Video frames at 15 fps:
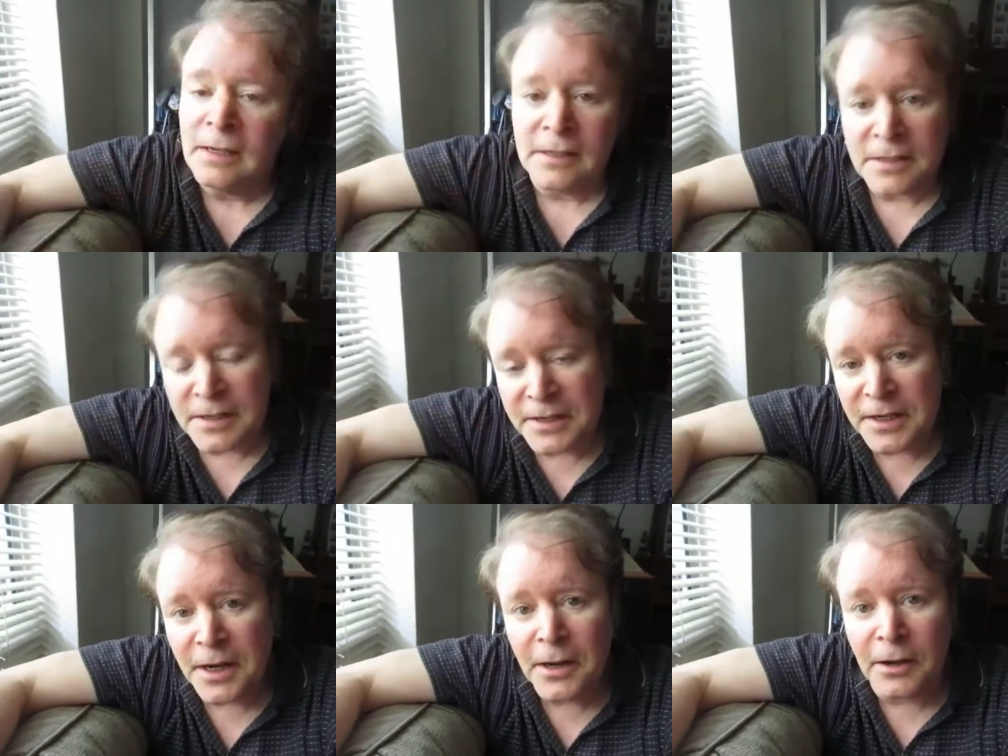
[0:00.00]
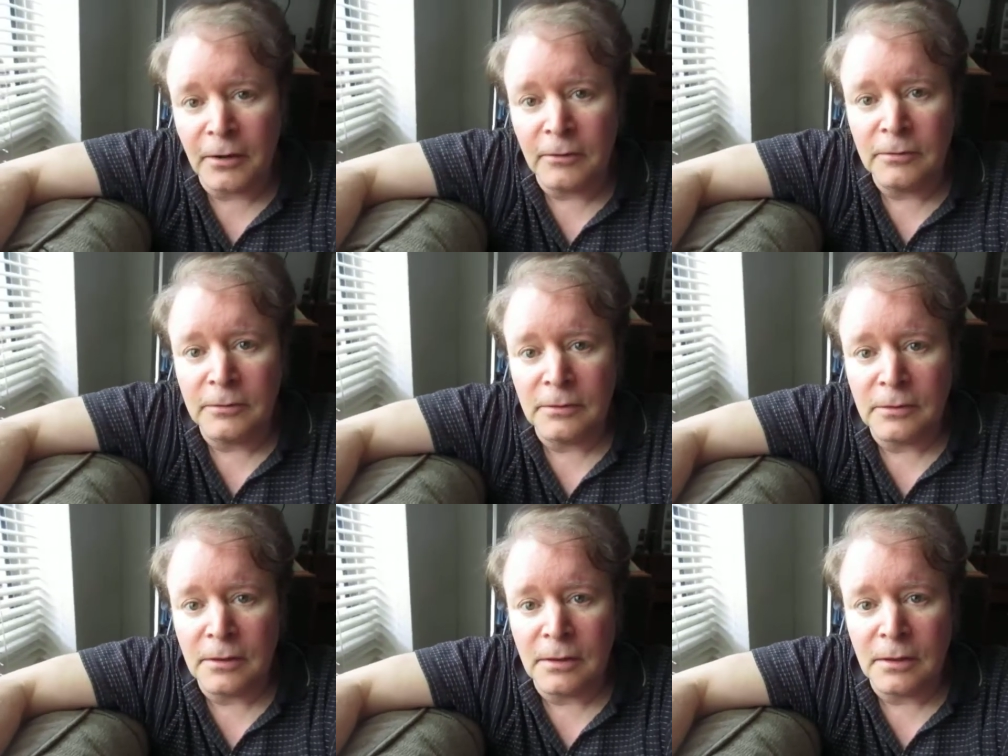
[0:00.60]
So,
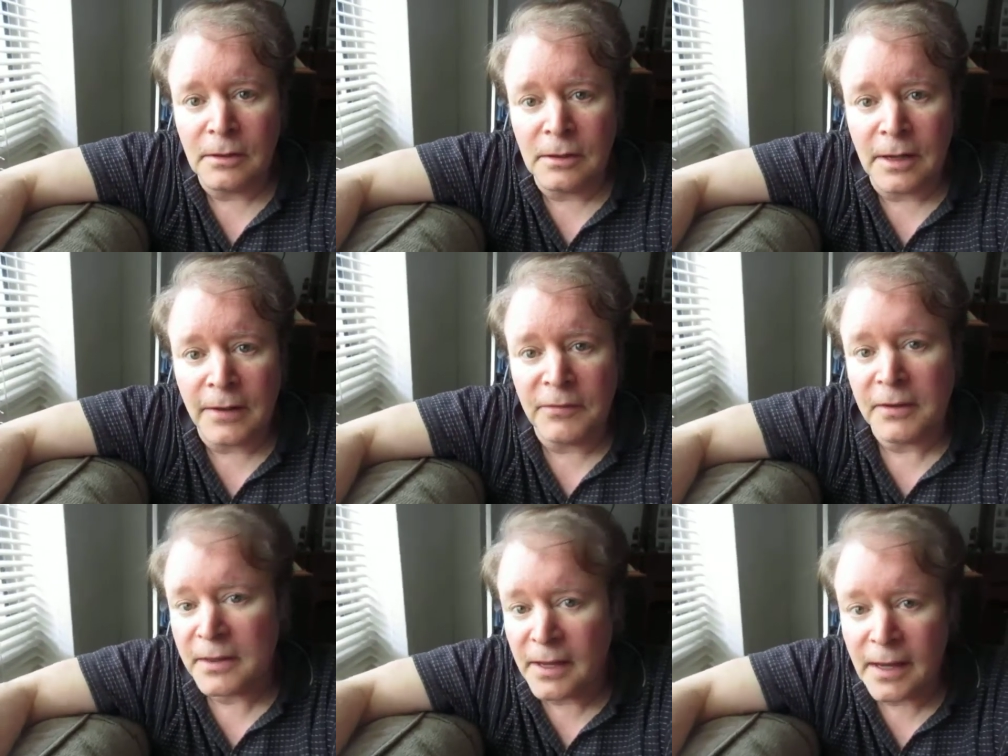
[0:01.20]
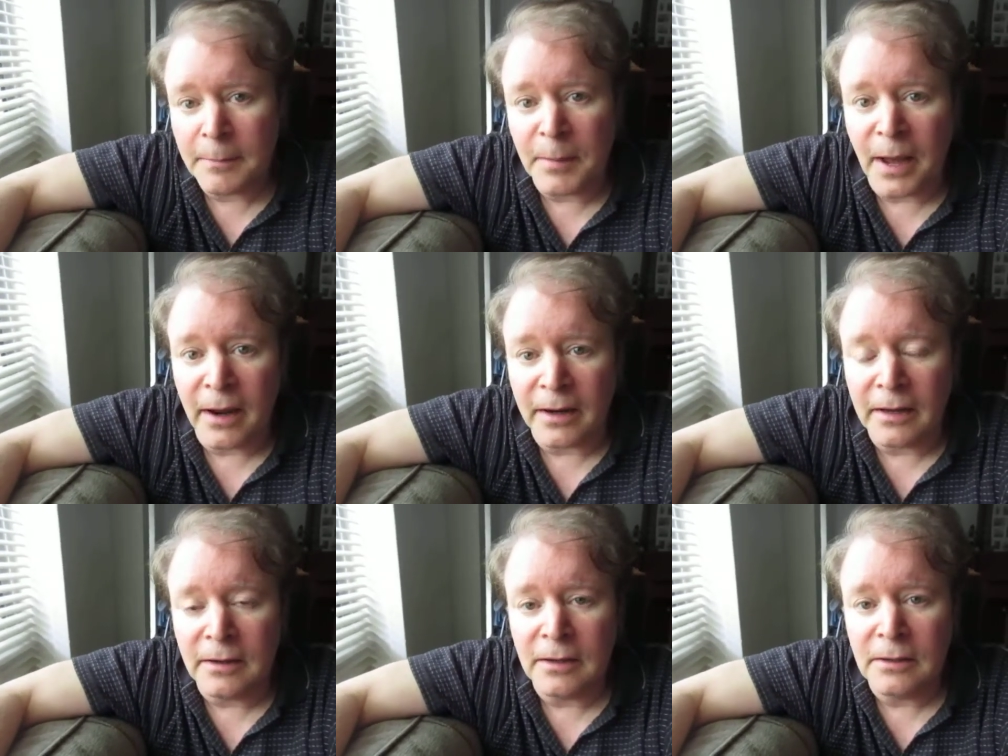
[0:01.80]
if you think
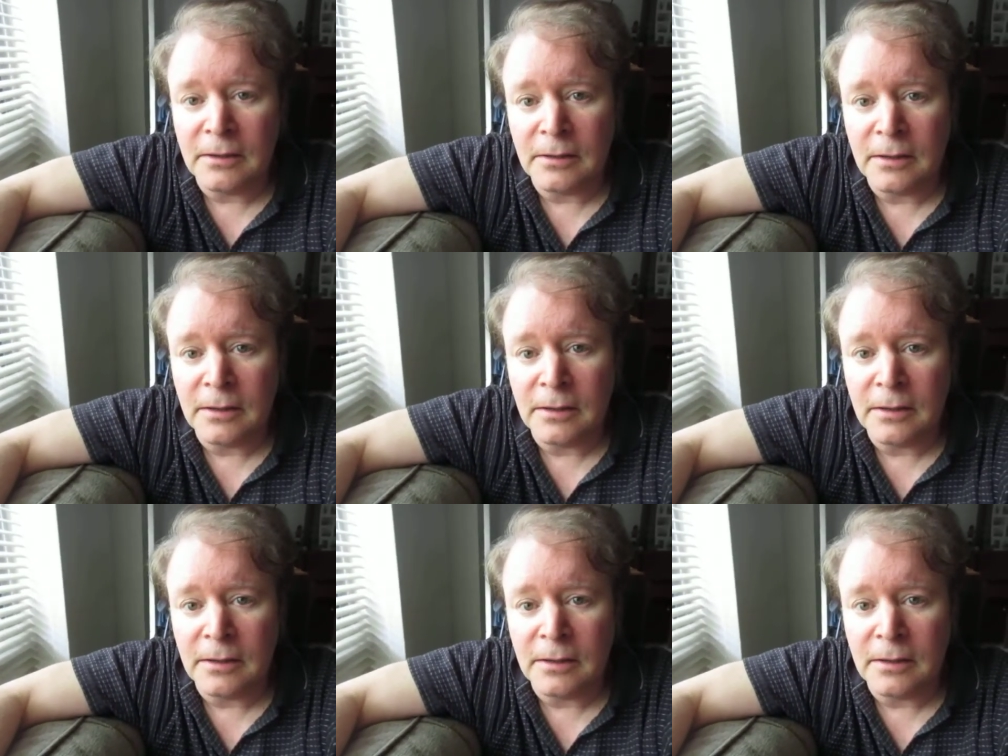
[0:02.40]
about it,